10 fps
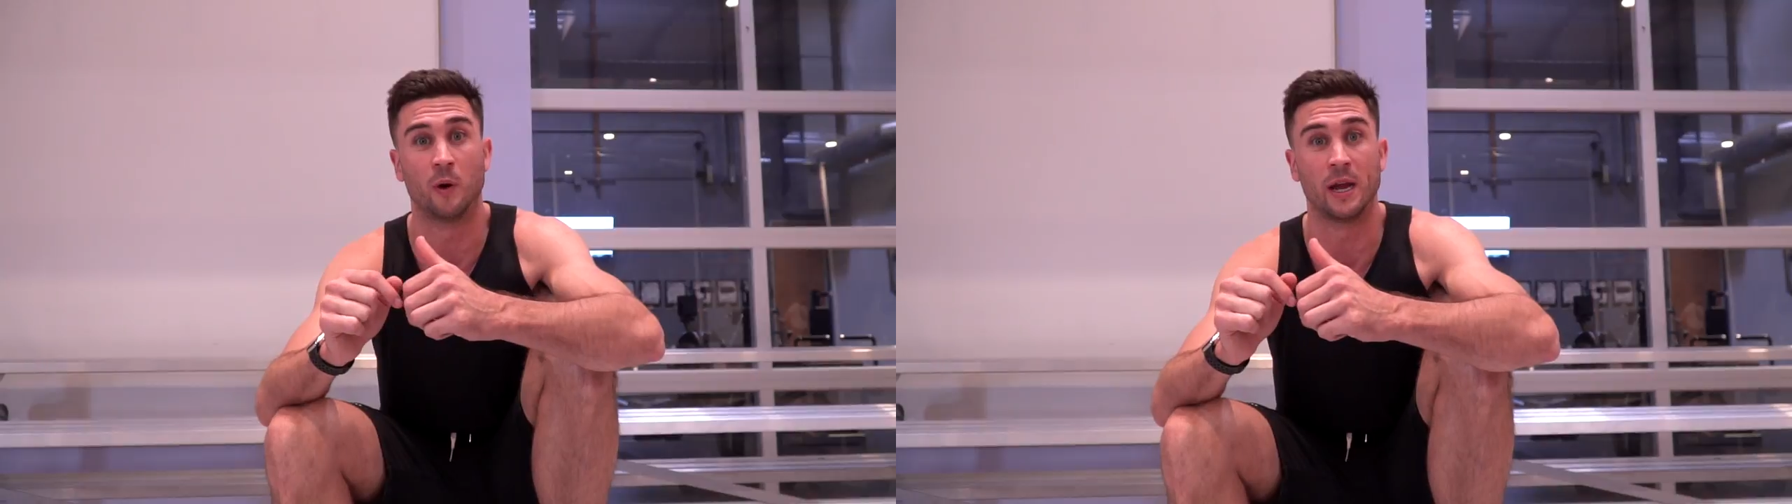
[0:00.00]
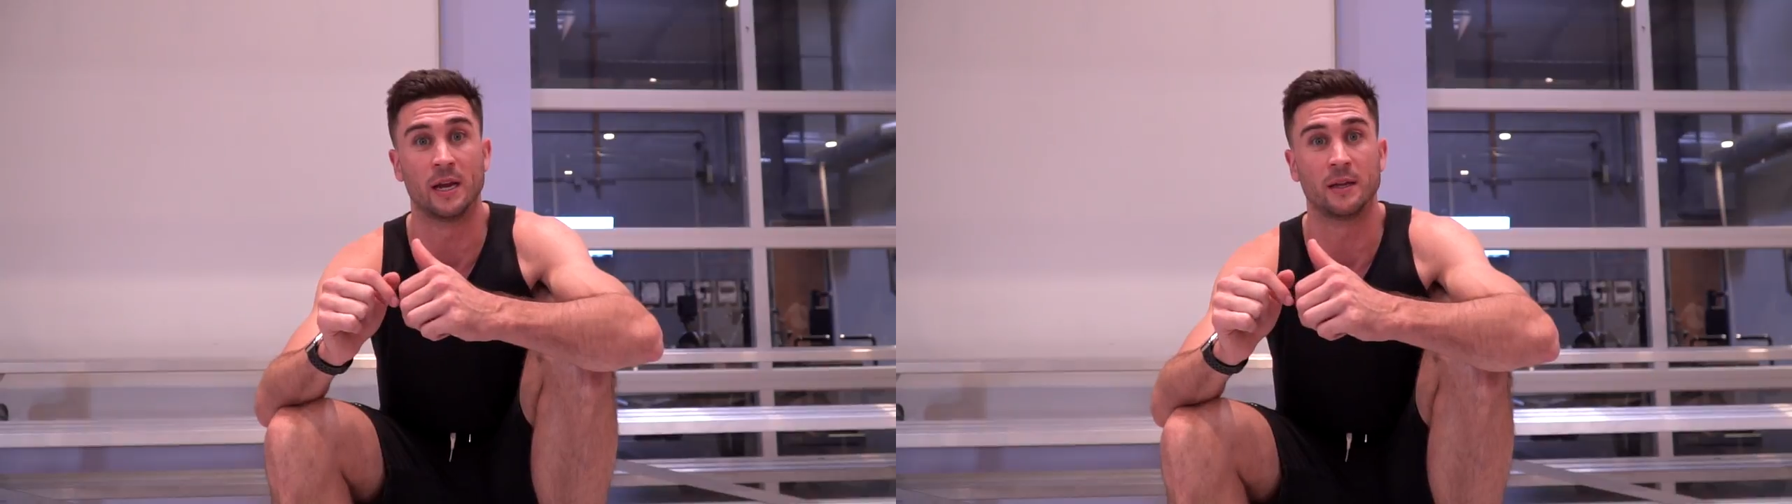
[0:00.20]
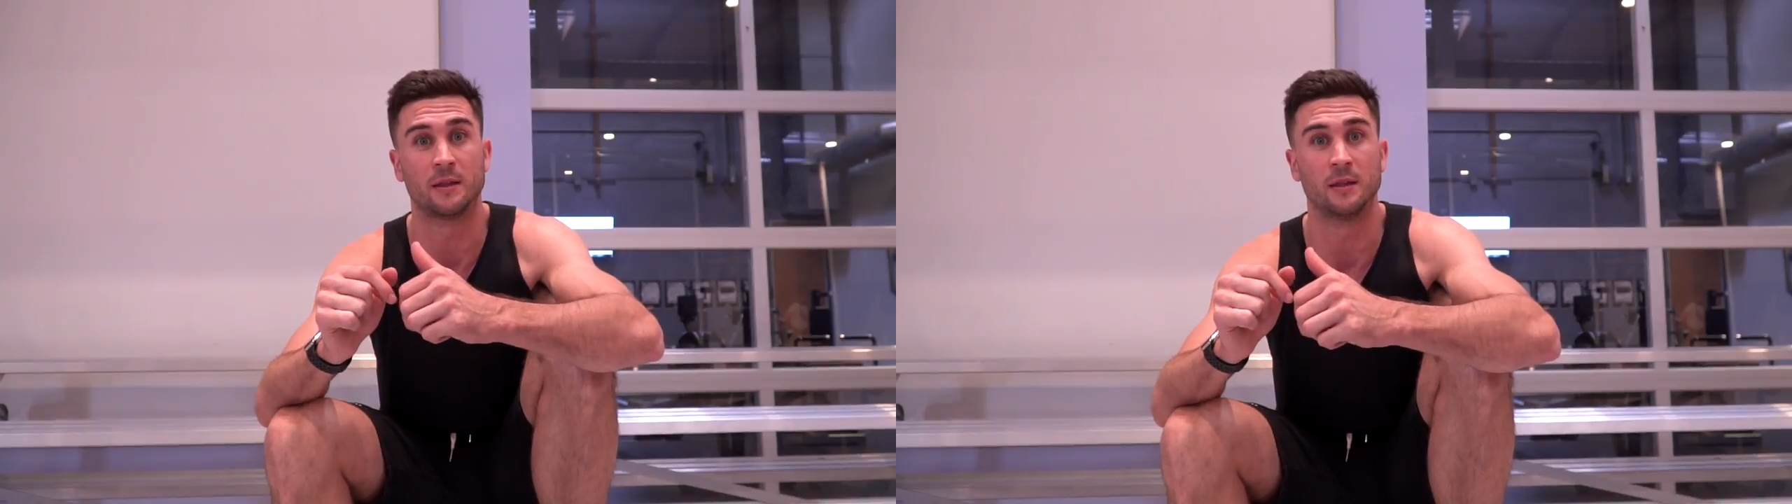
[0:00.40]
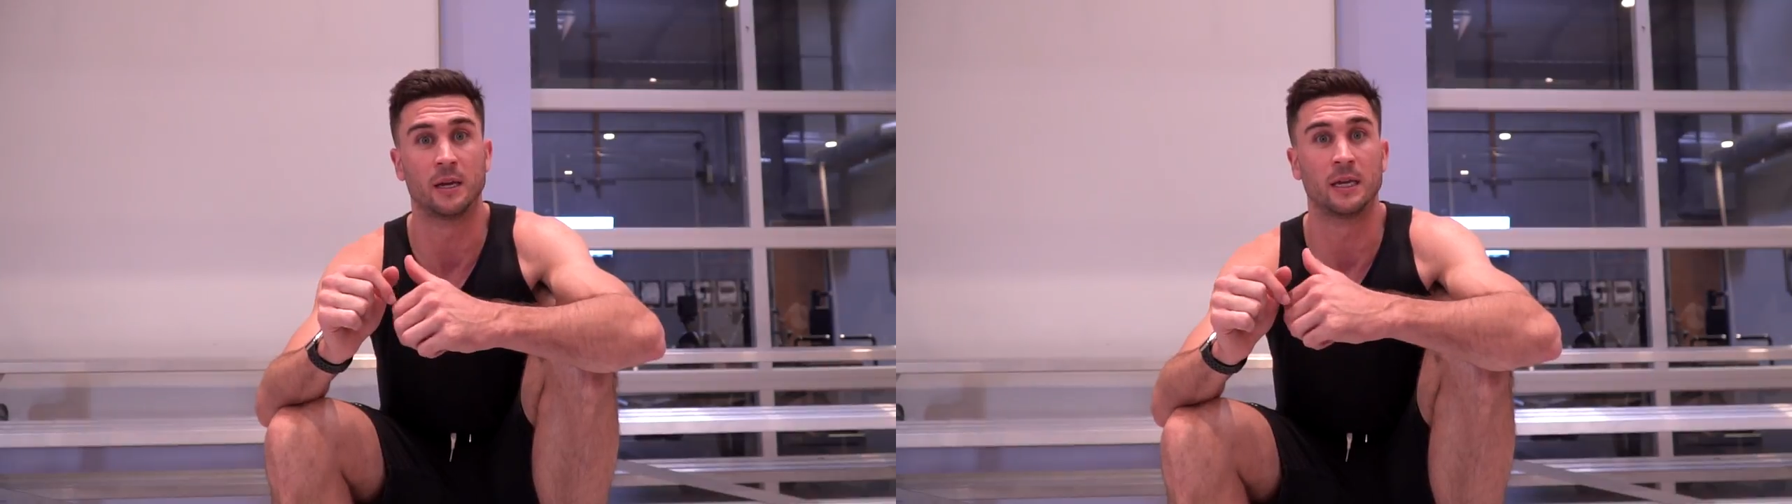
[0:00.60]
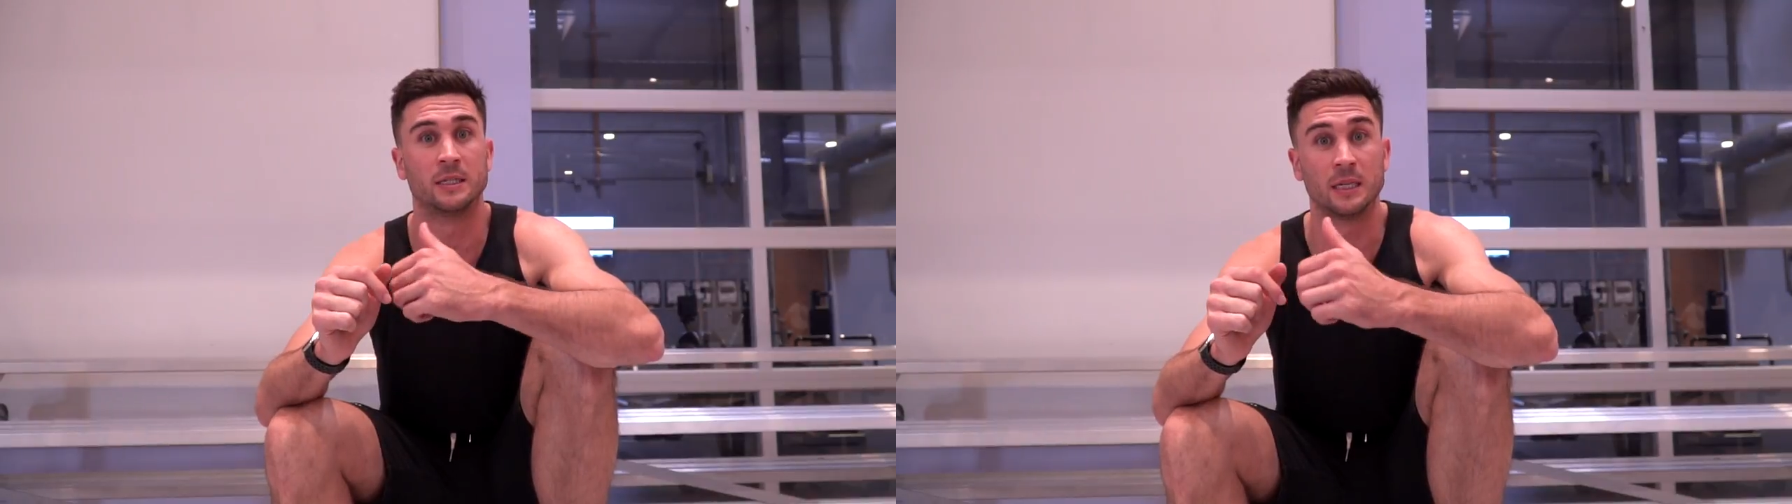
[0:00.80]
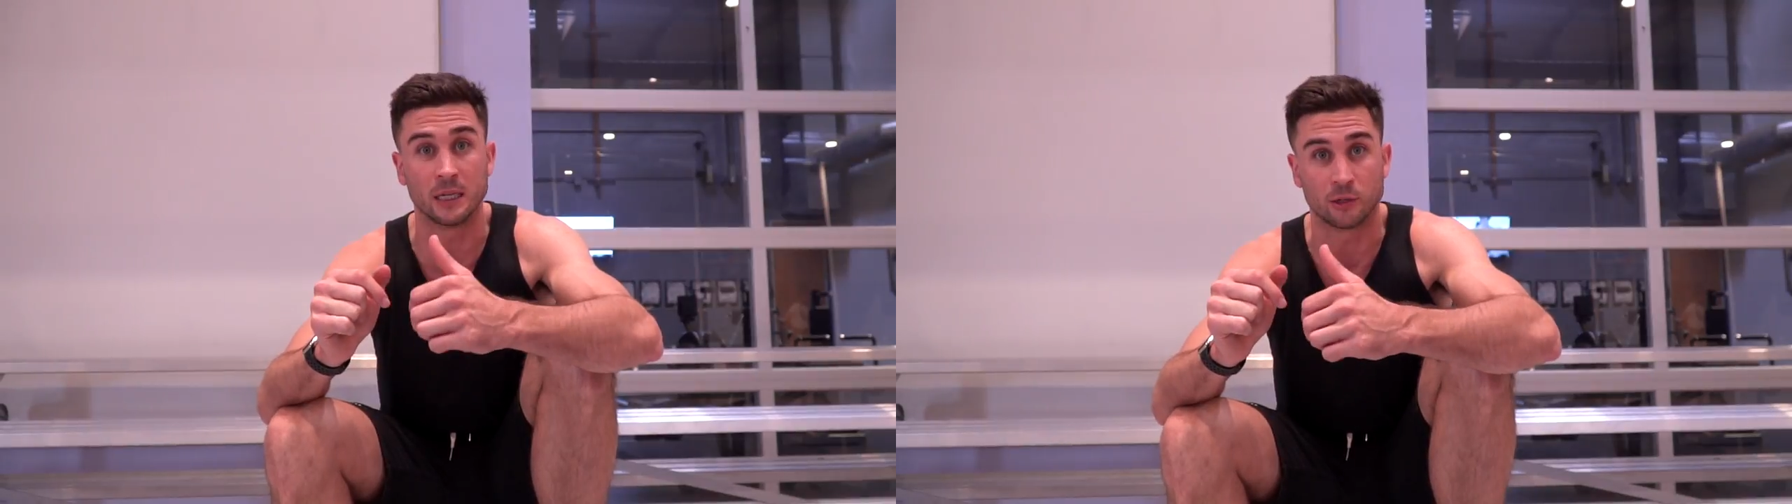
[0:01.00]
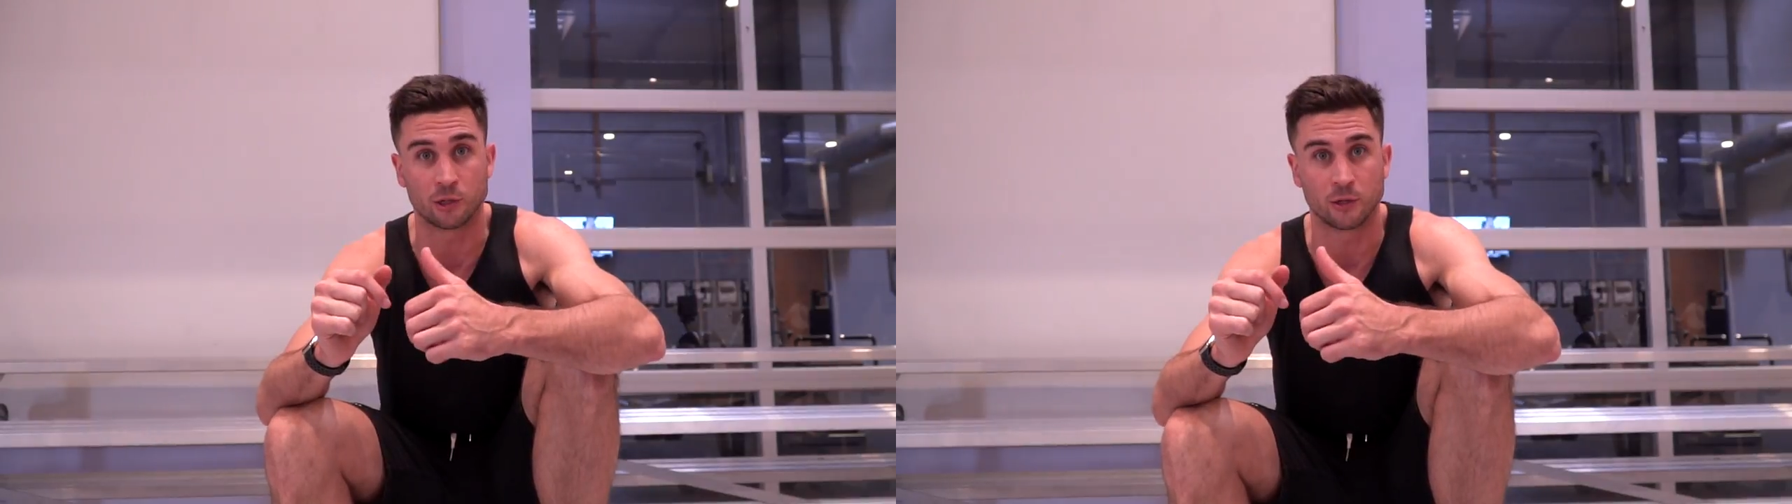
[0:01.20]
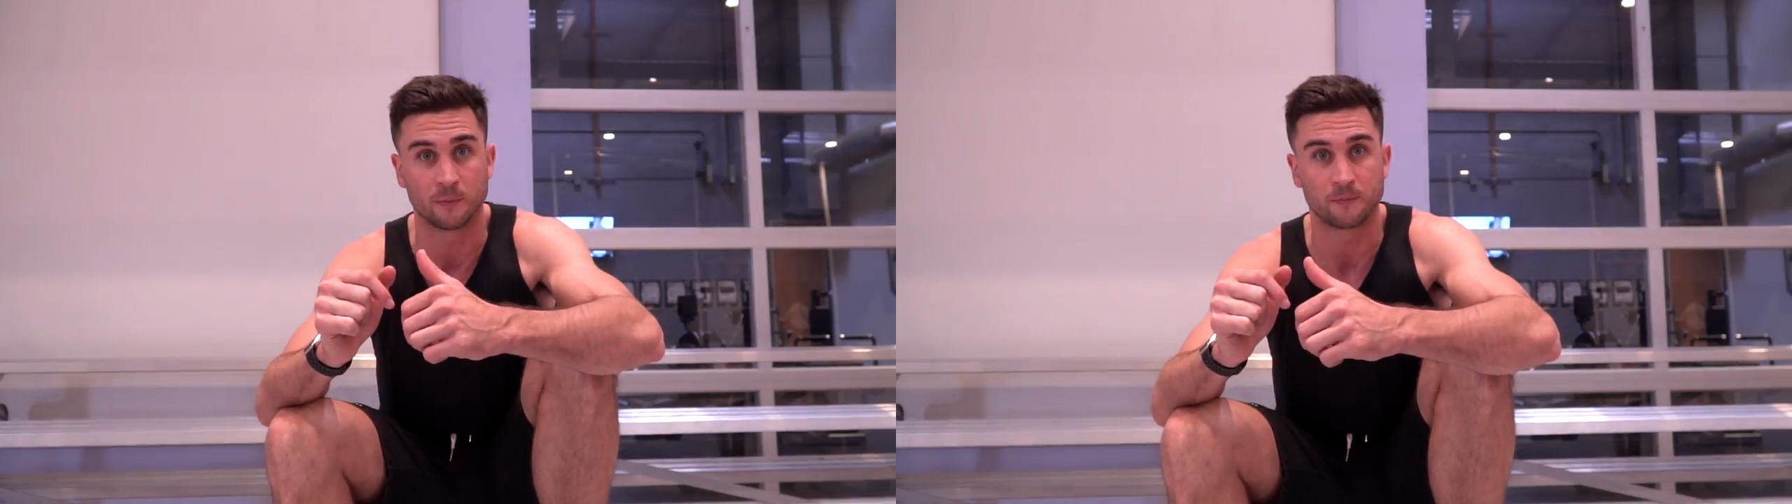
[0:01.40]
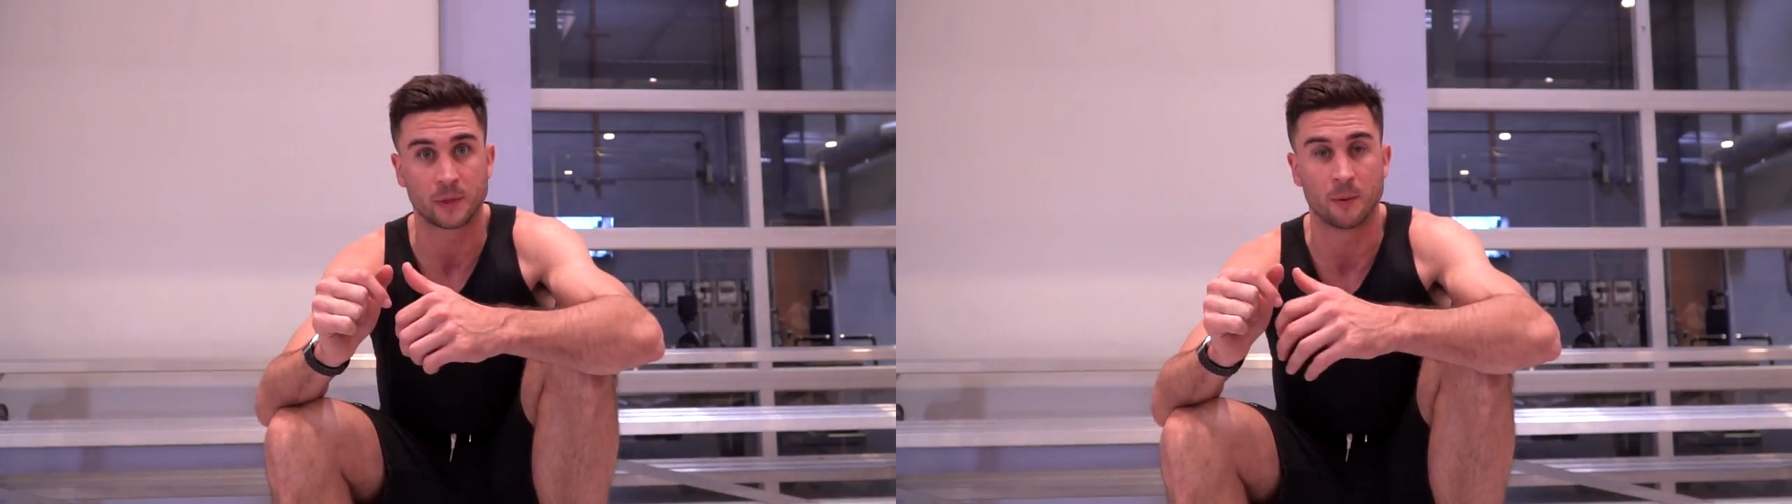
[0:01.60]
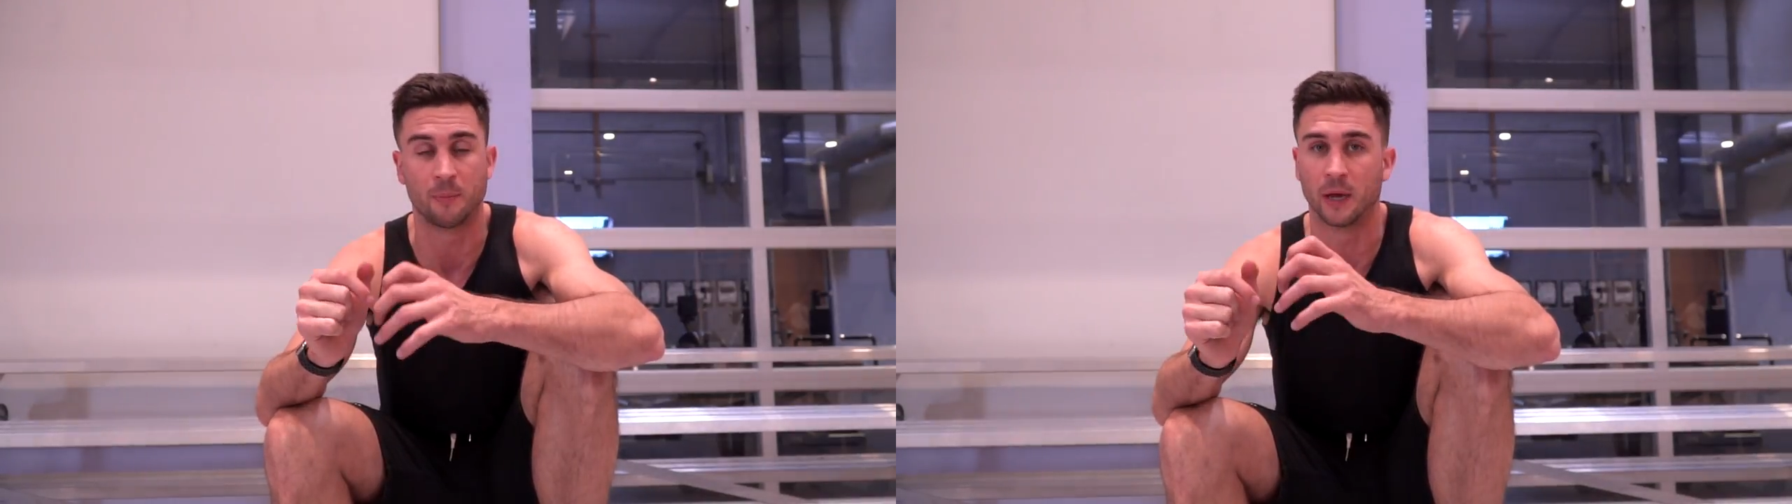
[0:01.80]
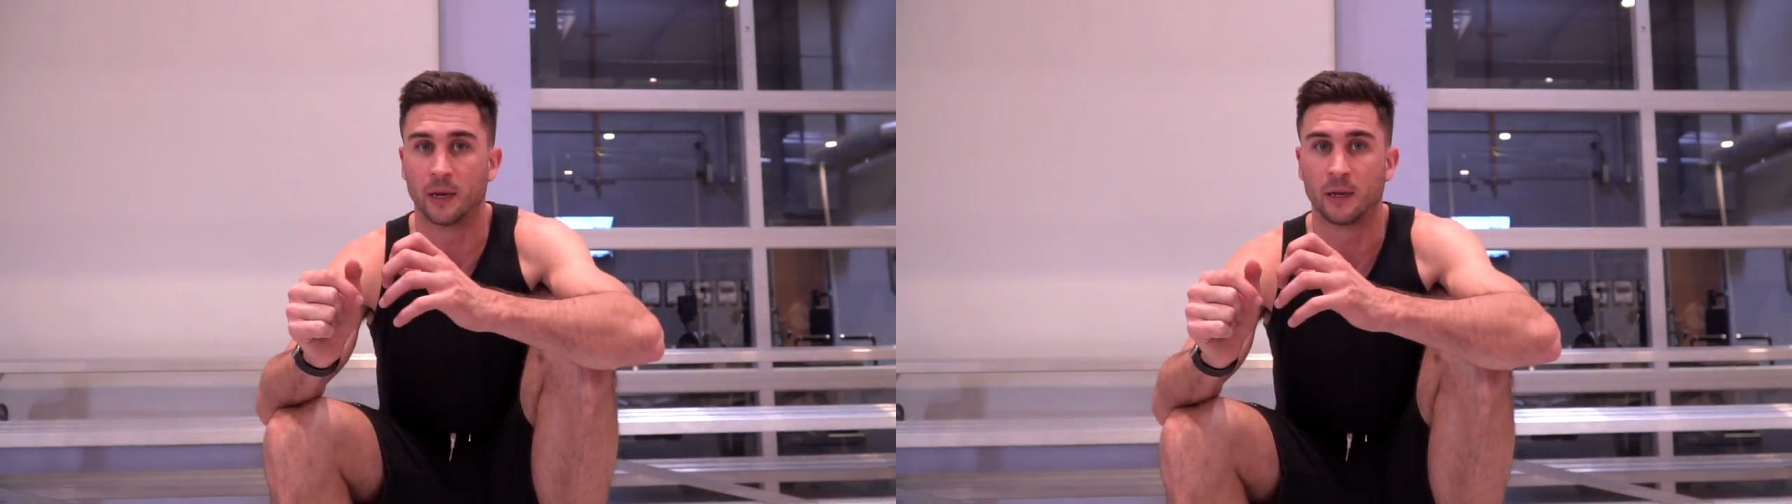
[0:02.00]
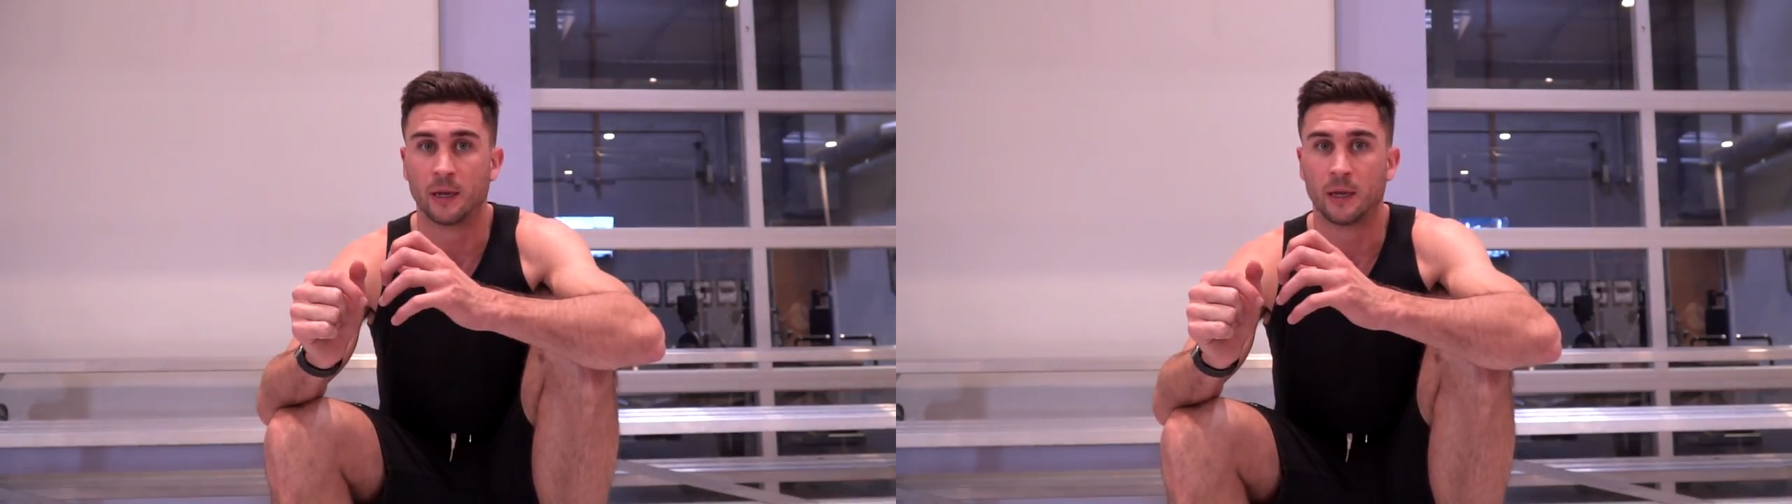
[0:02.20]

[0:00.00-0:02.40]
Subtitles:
way that I teach, but